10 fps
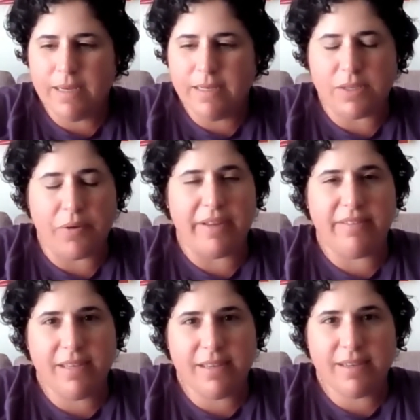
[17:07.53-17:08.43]
So I
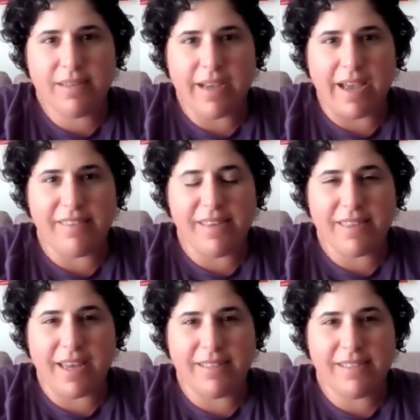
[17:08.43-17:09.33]
think
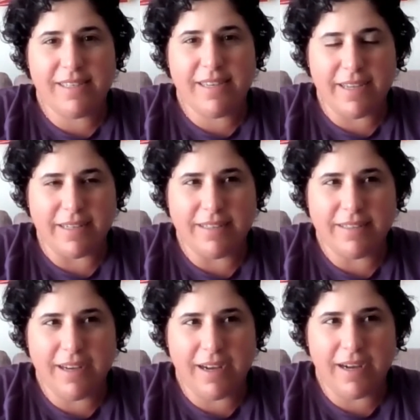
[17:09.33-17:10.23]
that is it.
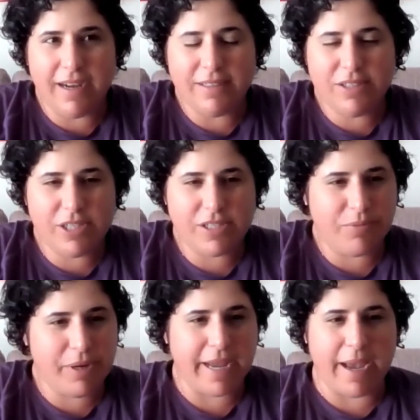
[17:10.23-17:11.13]
Just to
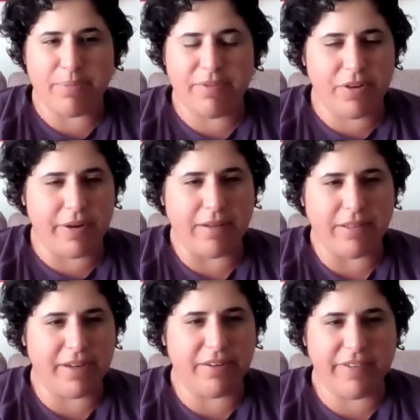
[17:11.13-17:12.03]
recap, if you're an
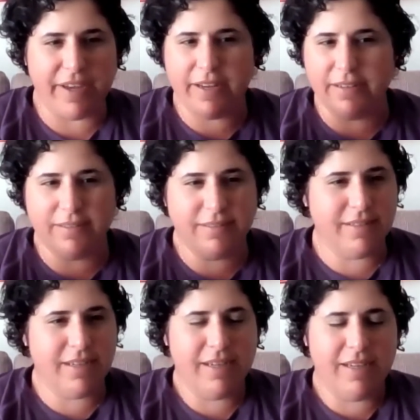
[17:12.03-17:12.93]
Outlander fan,
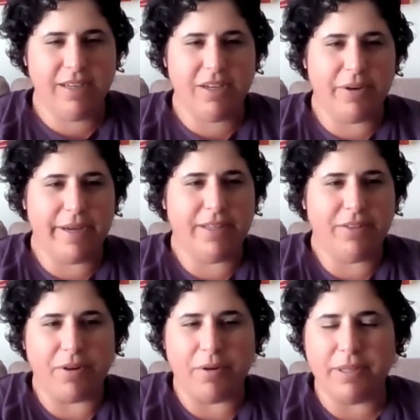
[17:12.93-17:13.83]
go ahead
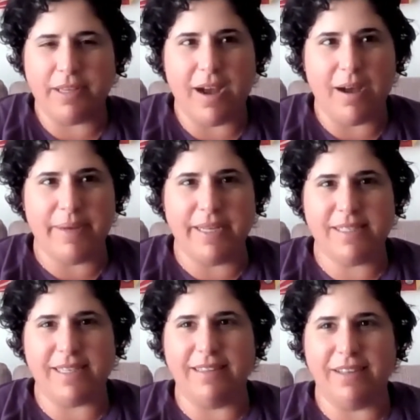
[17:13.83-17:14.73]
and throw it in the
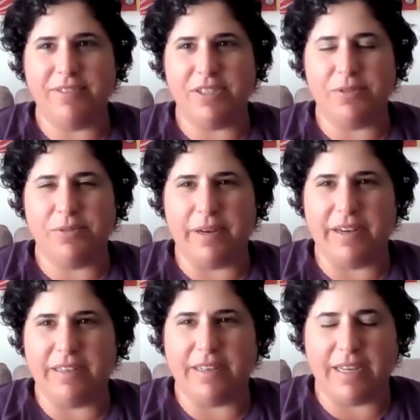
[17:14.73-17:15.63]
comments. I'd love
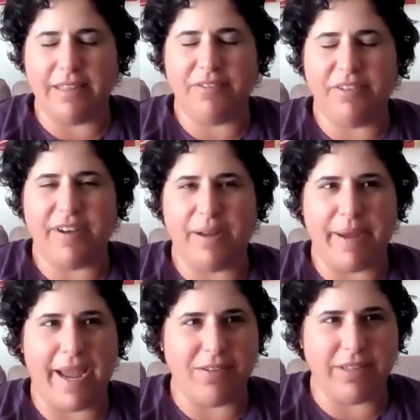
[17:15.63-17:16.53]
to find
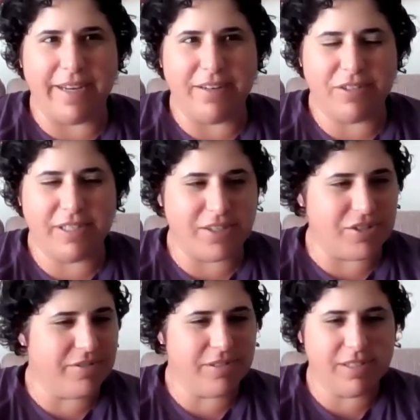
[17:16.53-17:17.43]
my Outlander
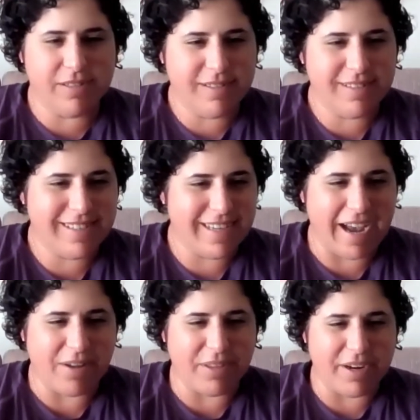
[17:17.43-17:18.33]
stitchers
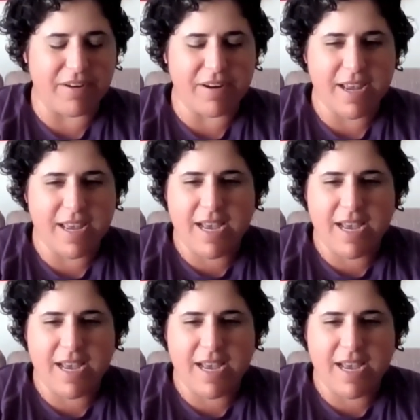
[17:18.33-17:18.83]
out there.